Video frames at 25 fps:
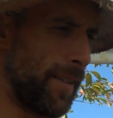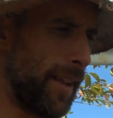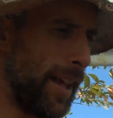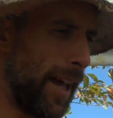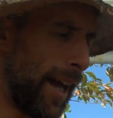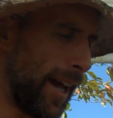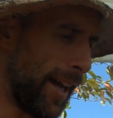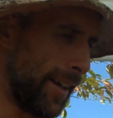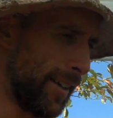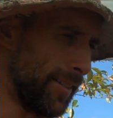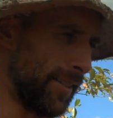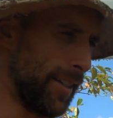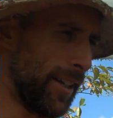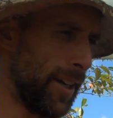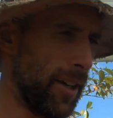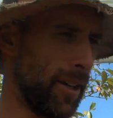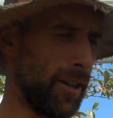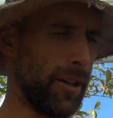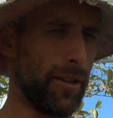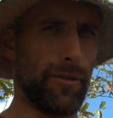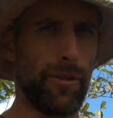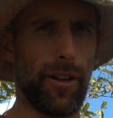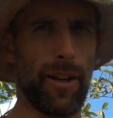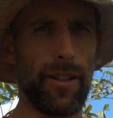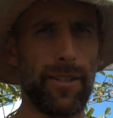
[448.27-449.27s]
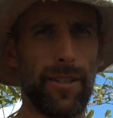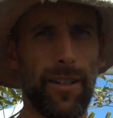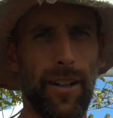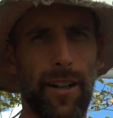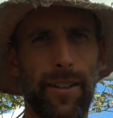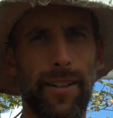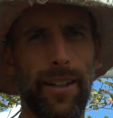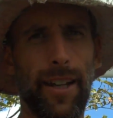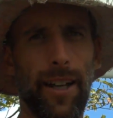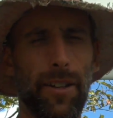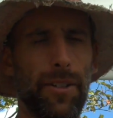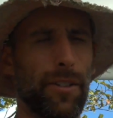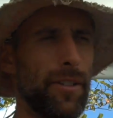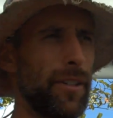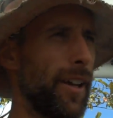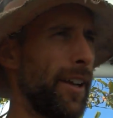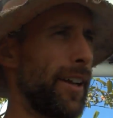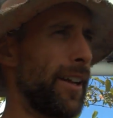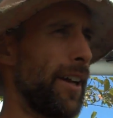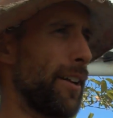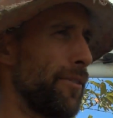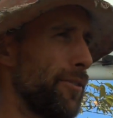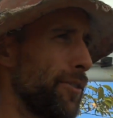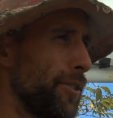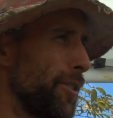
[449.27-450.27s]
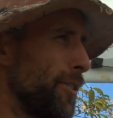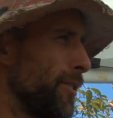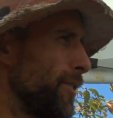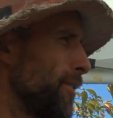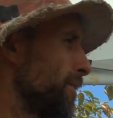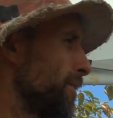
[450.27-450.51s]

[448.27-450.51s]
add a layer of resin on the outside after.